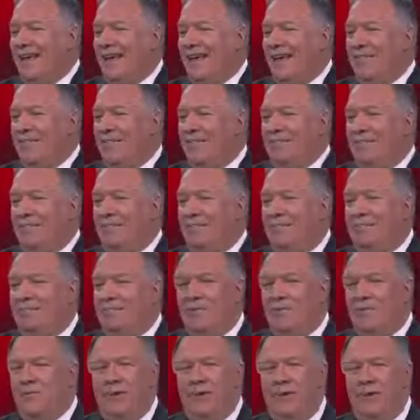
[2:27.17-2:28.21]

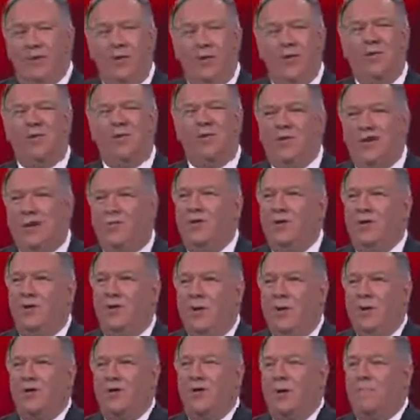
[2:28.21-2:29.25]
But when the going was tough,
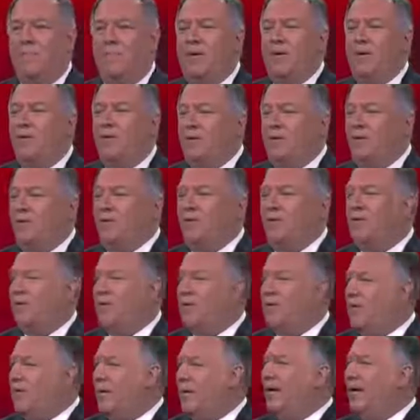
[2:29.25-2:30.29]
you wanted Grandpa Earl
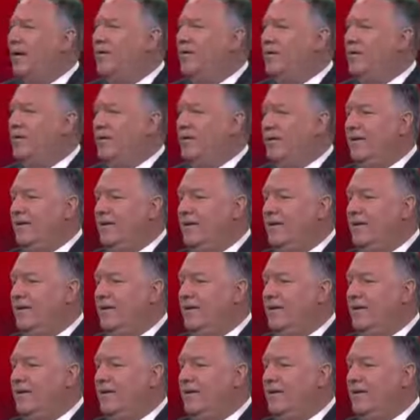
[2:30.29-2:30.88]
around.